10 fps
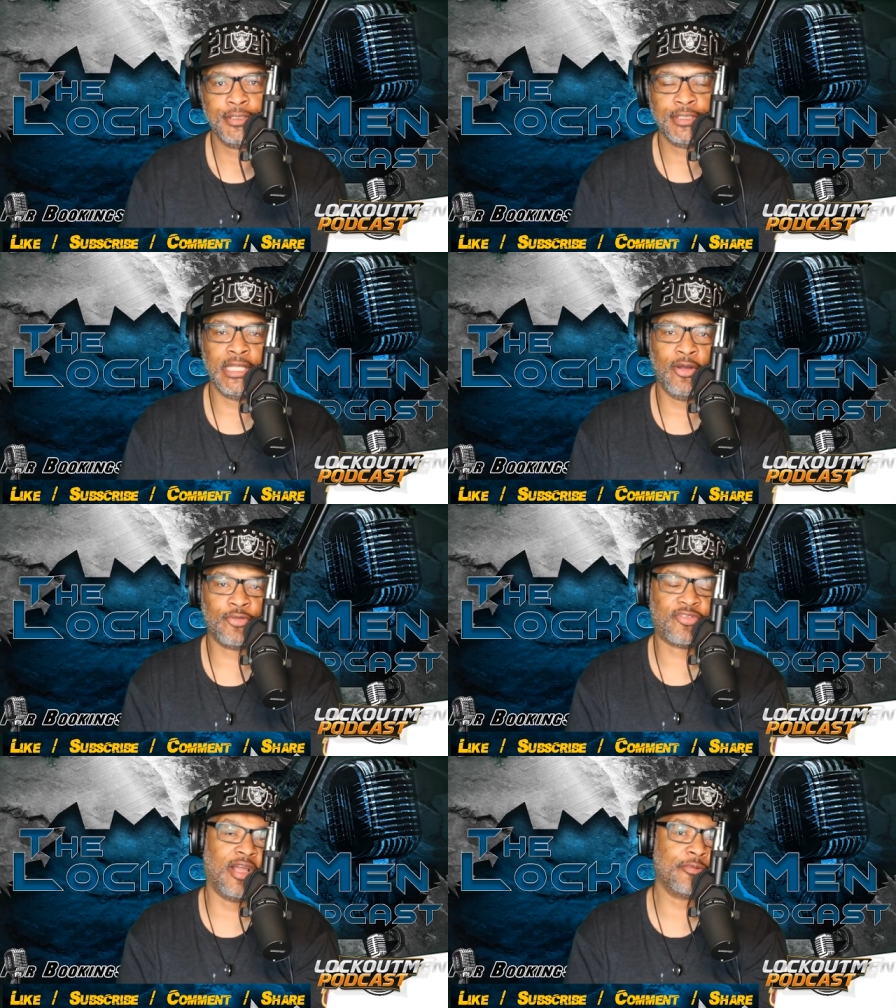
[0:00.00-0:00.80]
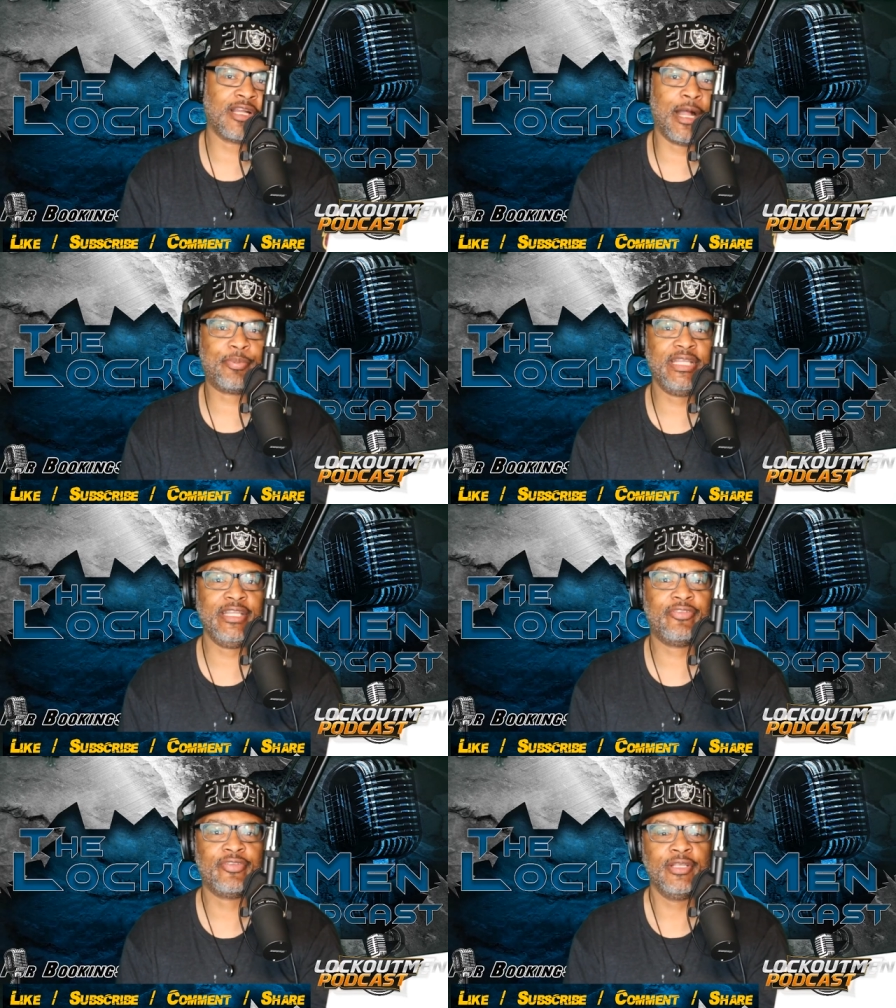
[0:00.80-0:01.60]
You know, some
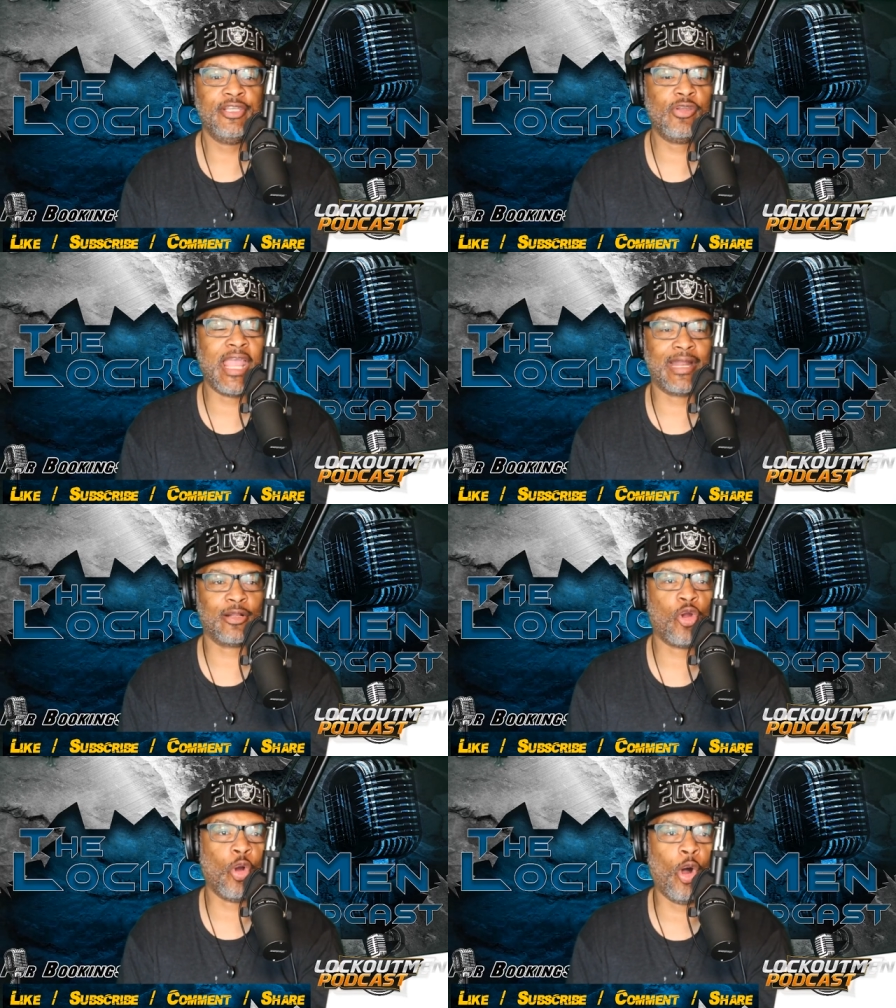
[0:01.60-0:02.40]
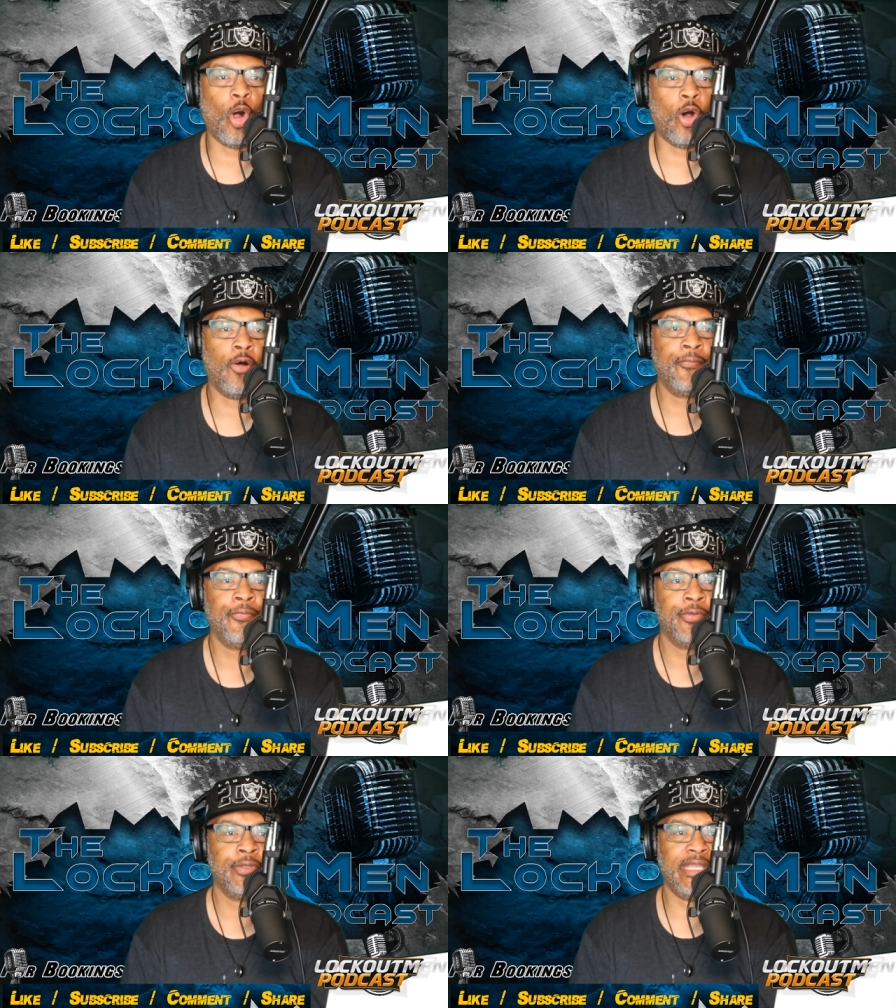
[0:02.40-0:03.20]
companies you gotta call
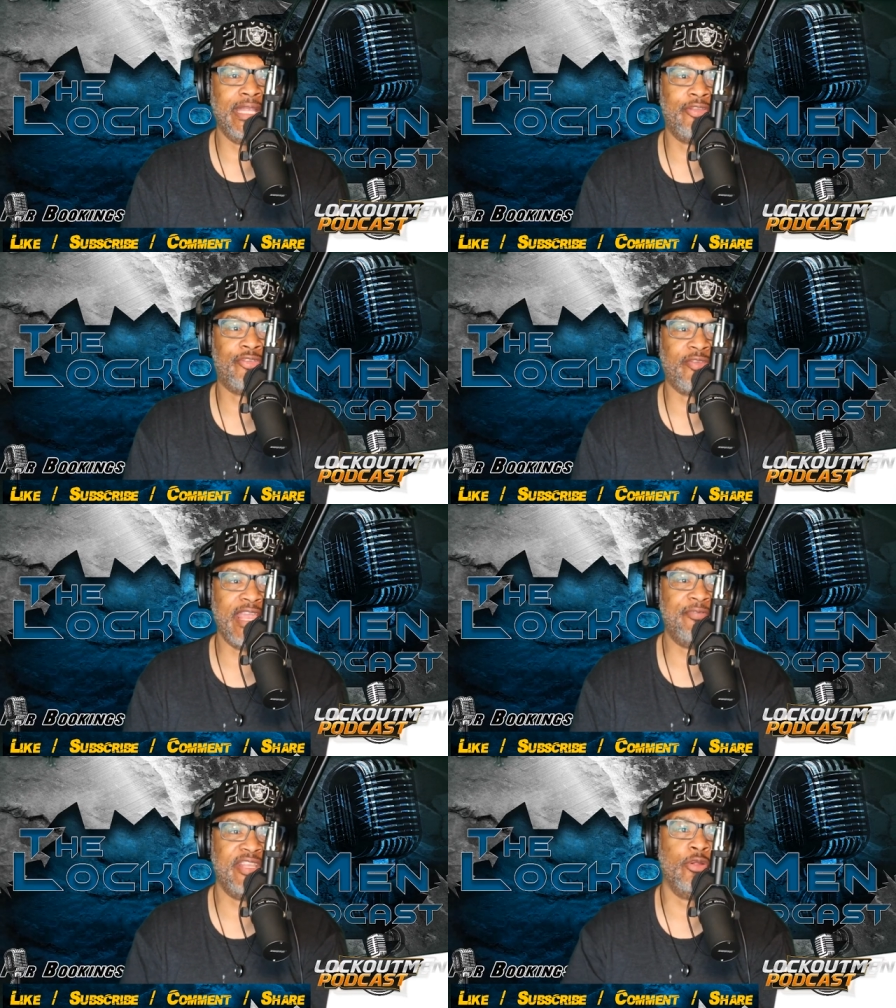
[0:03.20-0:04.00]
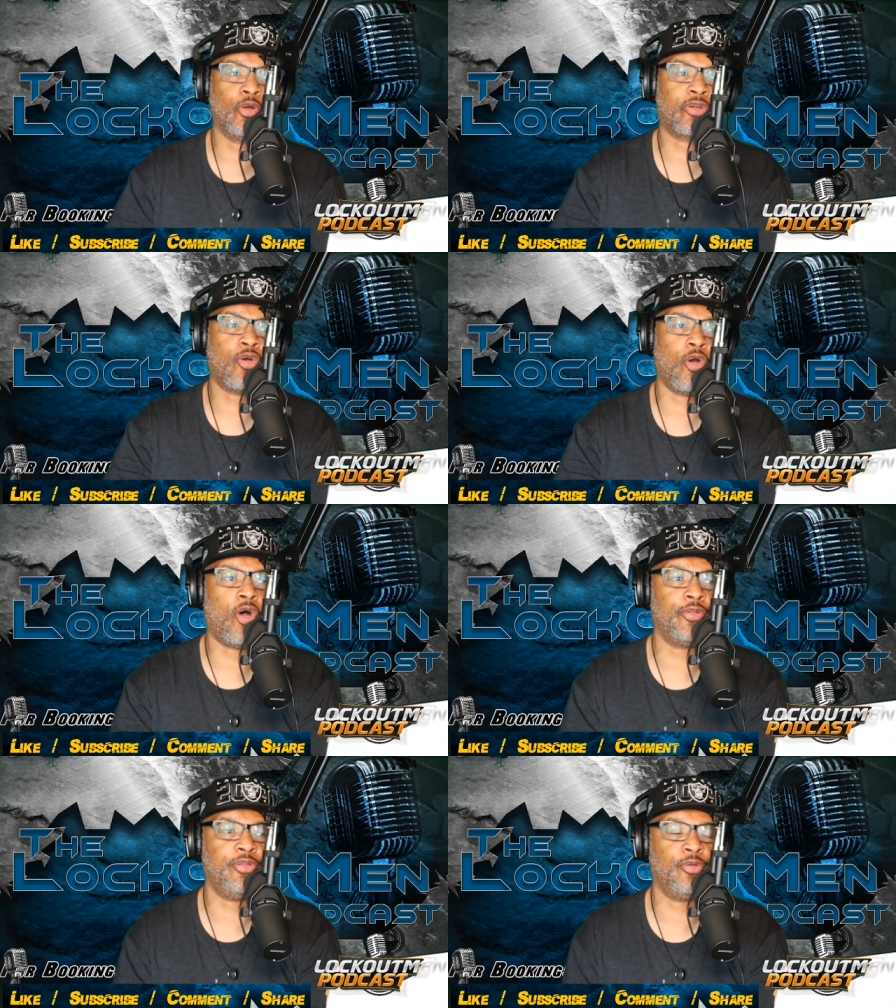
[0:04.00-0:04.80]
into safety or
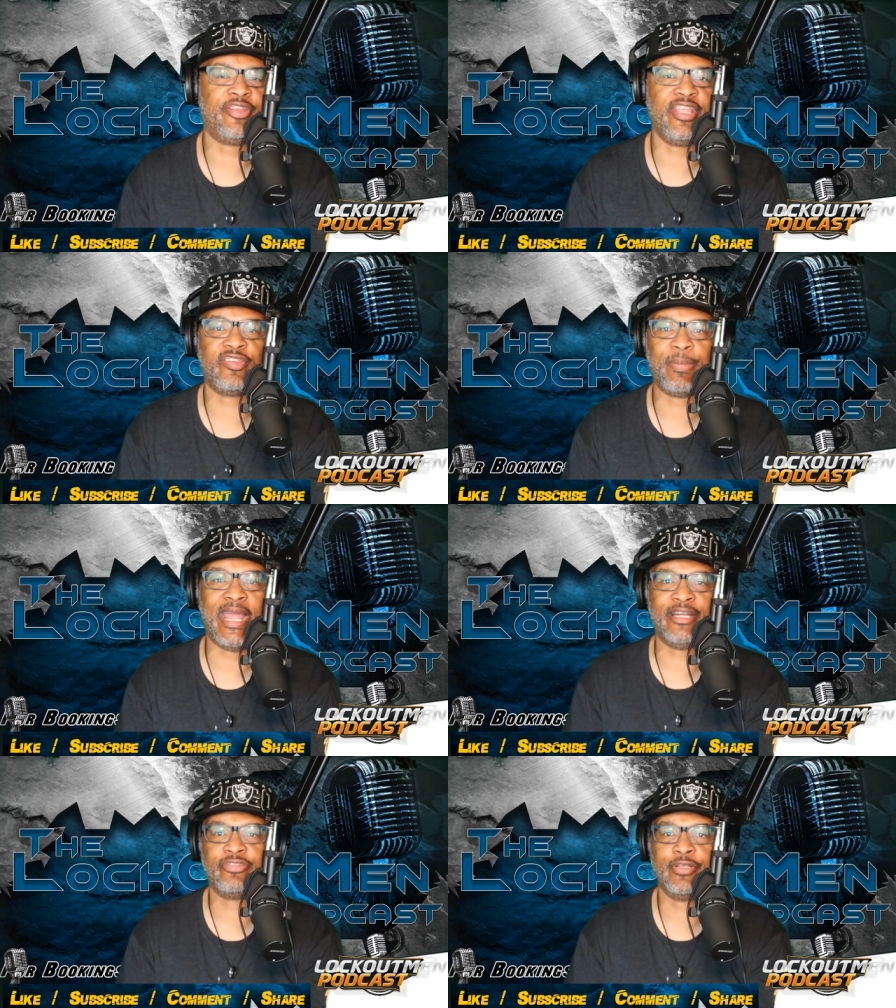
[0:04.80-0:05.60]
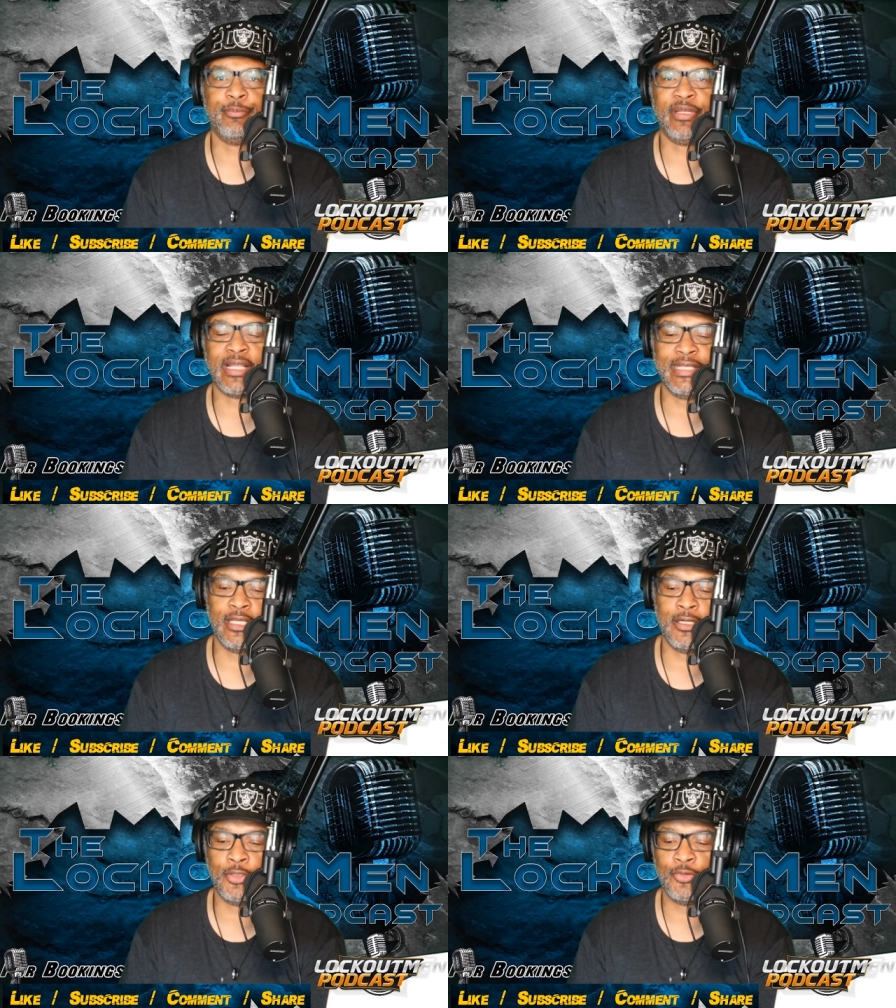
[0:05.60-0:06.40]
call your dispatcher and be like,
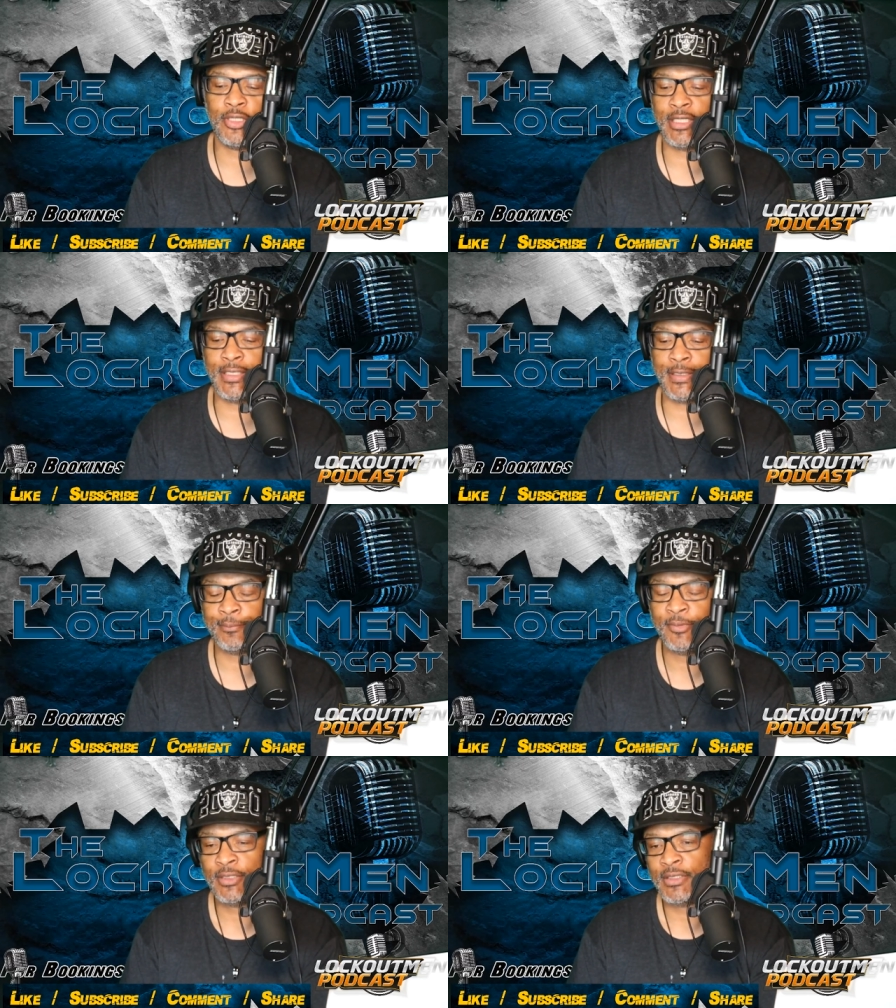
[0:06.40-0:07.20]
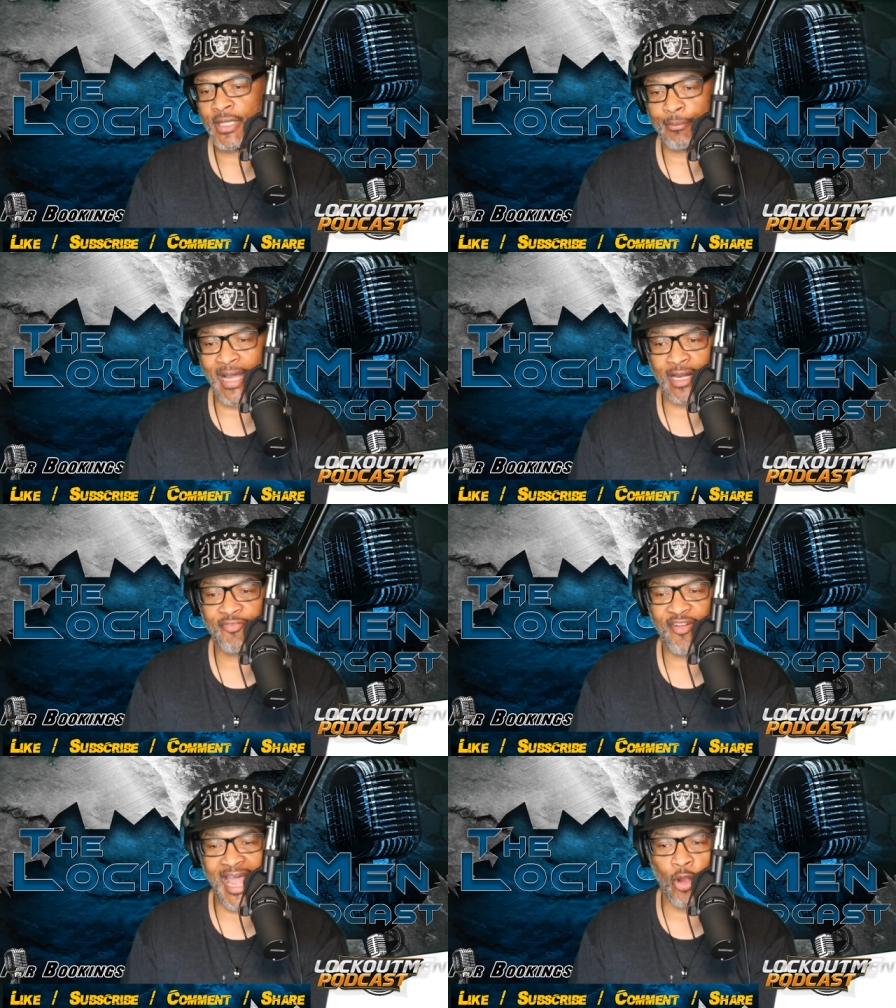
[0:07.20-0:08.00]
yo, um, I'm out
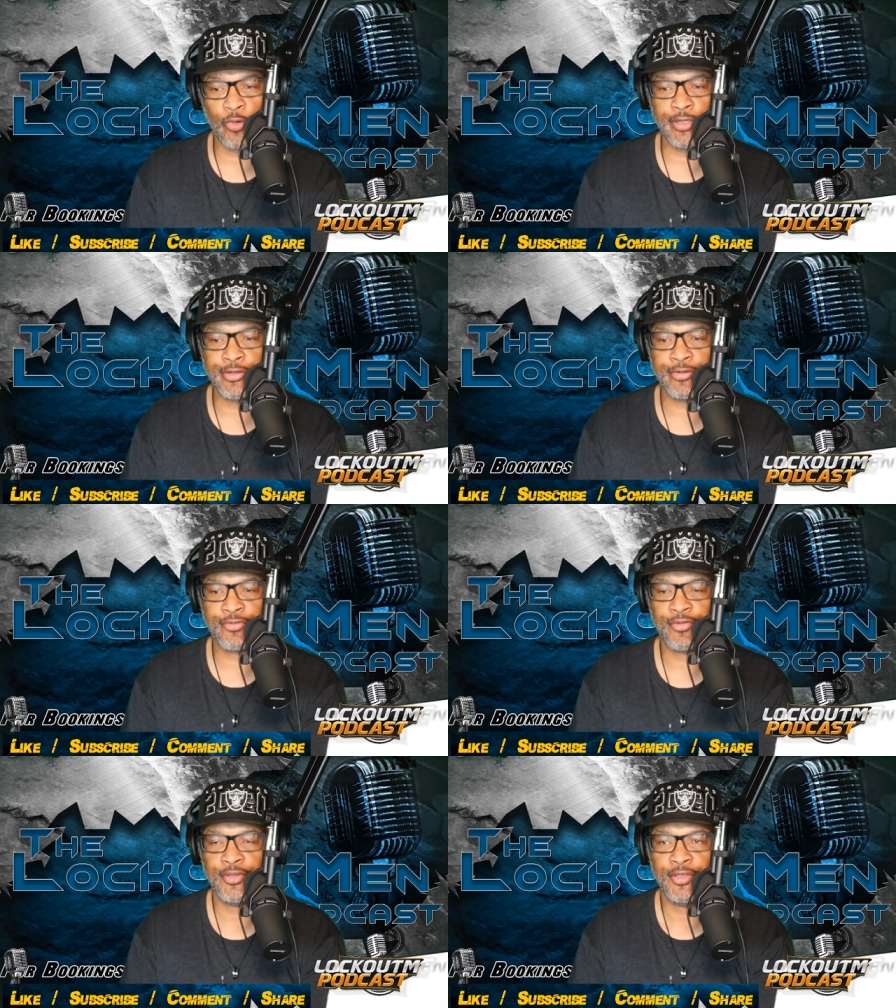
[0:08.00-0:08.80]
of hours,